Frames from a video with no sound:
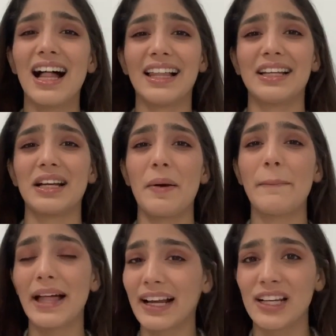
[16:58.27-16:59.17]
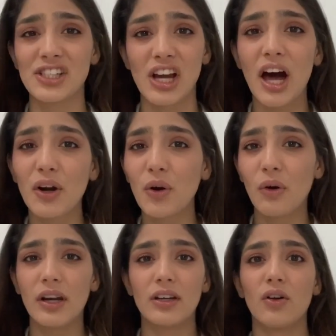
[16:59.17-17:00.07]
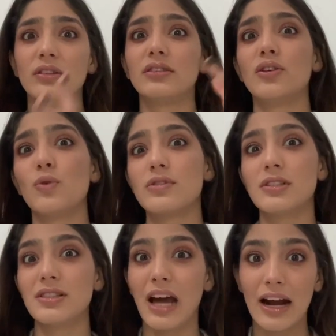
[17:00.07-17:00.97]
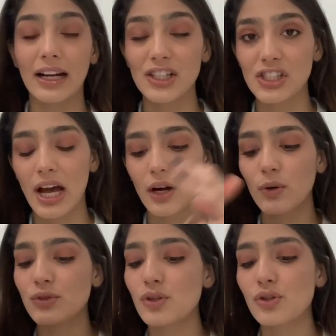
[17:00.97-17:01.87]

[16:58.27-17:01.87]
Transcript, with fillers: like black eyeshadow and all those dark eyeshadows.